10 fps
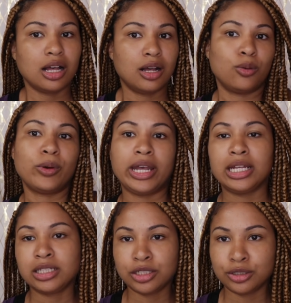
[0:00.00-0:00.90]
a
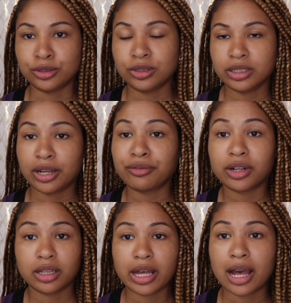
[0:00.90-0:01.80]
way to get
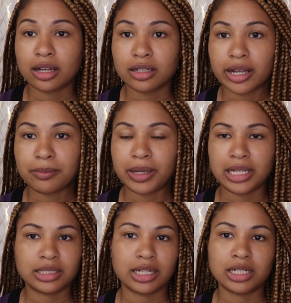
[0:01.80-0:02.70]
rid of the alkaline
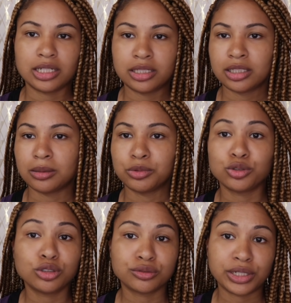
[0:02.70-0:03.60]
base, and I did some
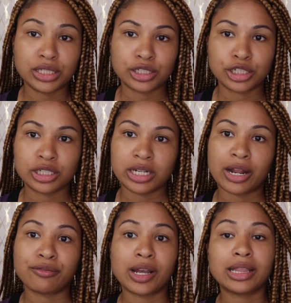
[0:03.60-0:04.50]
Google research, and
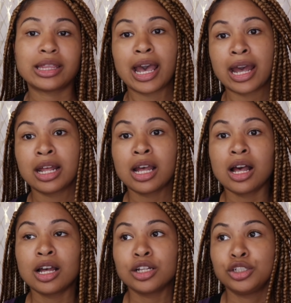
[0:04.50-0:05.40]
I read that
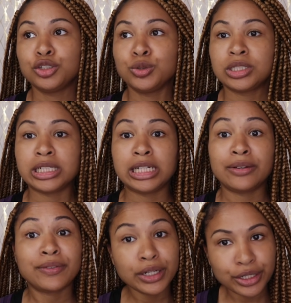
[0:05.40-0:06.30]

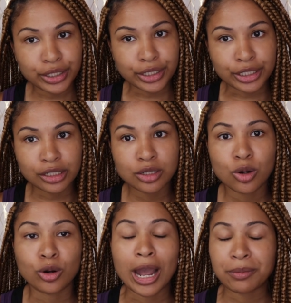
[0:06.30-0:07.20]
using vinegar
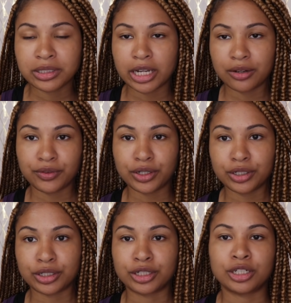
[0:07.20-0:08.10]
or apple cider
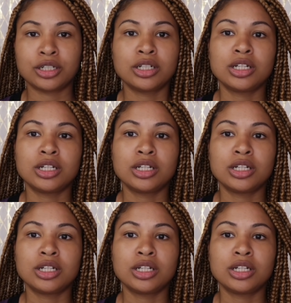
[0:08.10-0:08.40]
vinegar